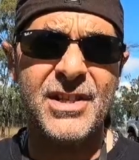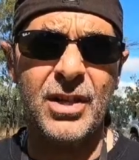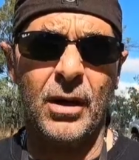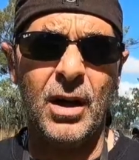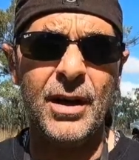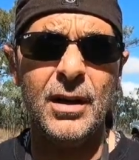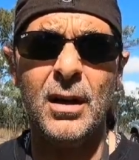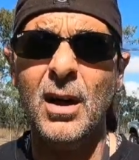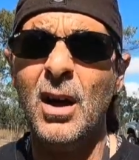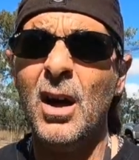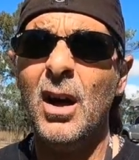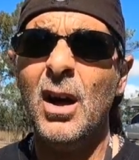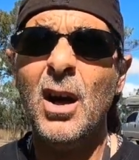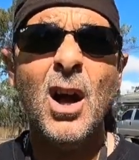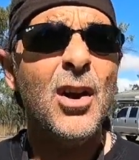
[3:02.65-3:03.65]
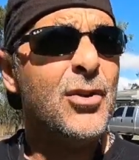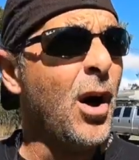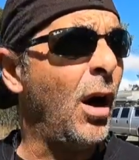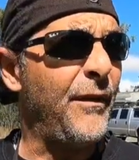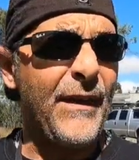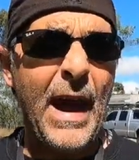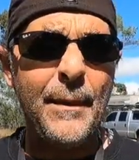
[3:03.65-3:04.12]
site.
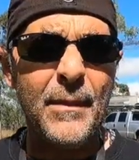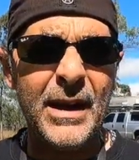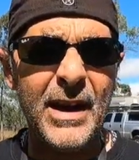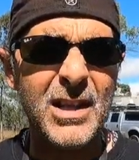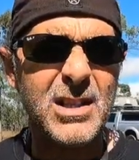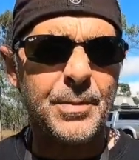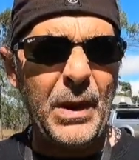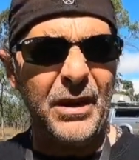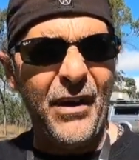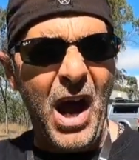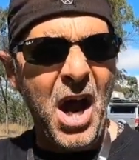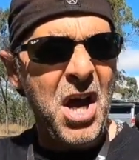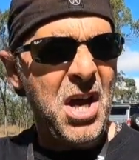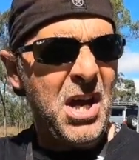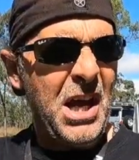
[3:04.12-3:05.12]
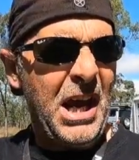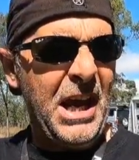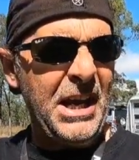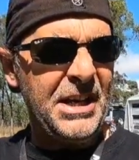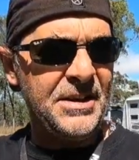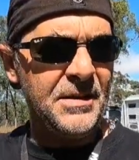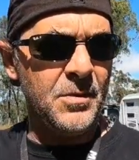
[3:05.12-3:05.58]
Not that many, it's a bit of a
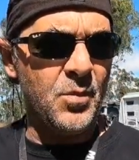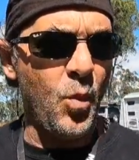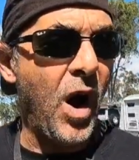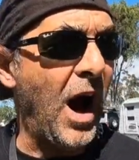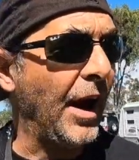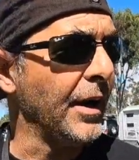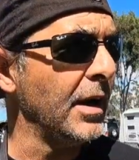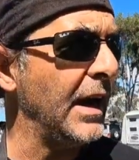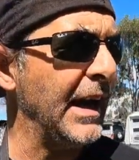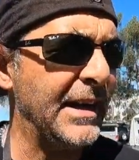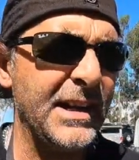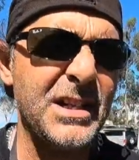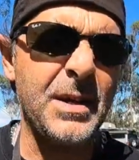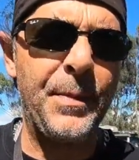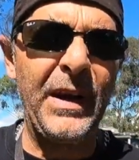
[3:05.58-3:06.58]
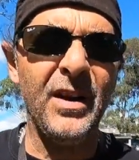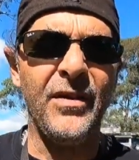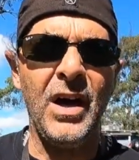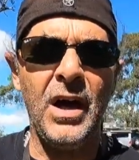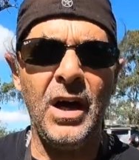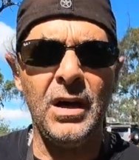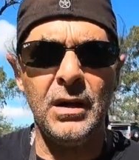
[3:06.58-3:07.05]
hidden one. It is a bit of
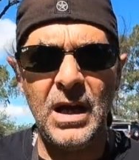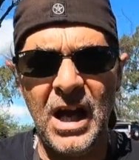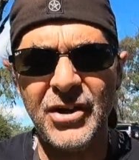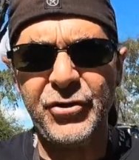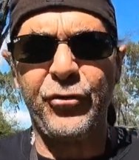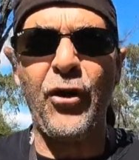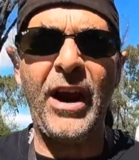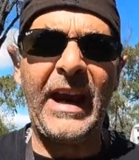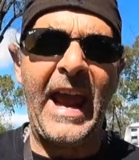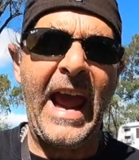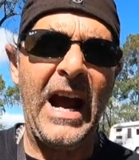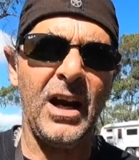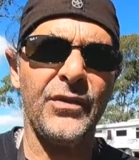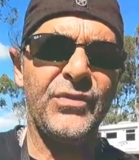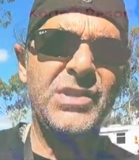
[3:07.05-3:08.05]
a trek out of